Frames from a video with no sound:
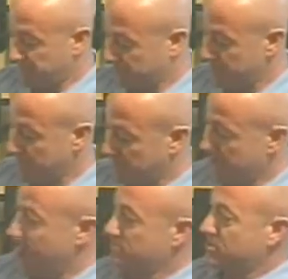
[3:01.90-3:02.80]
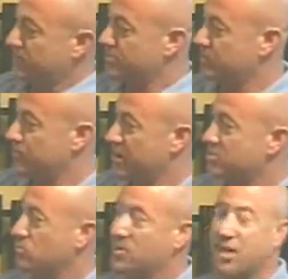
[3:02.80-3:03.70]
of different levels of the
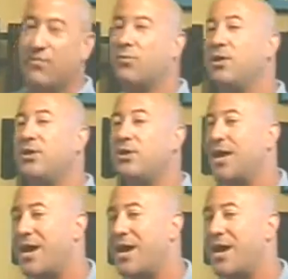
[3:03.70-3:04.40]
spine so we get a really good,